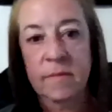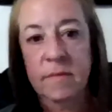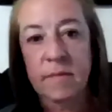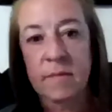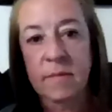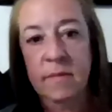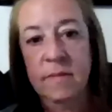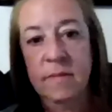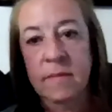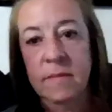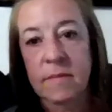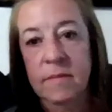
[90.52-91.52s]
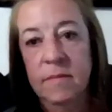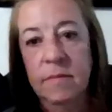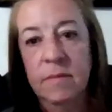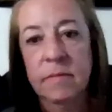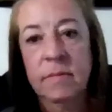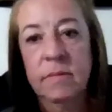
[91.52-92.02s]

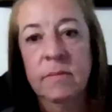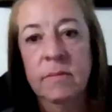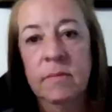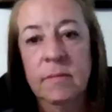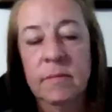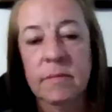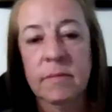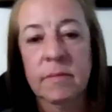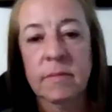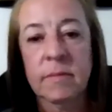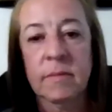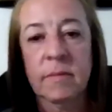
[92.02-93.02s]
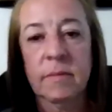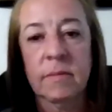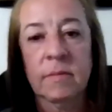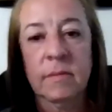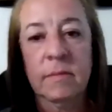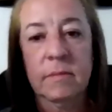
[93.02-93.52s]
This person isn't speaking.